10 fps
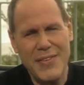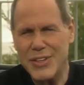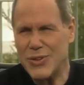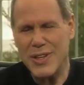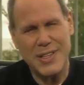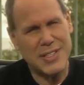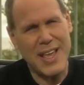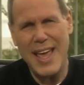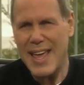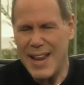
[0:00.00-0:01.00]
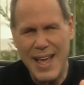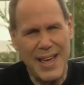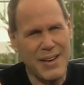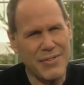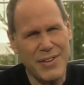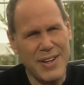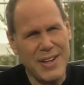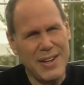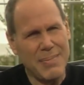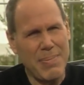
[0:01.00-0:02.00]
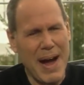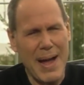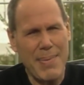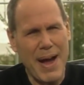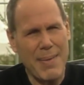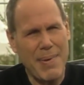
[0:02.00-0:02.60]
even during this heyday of buy,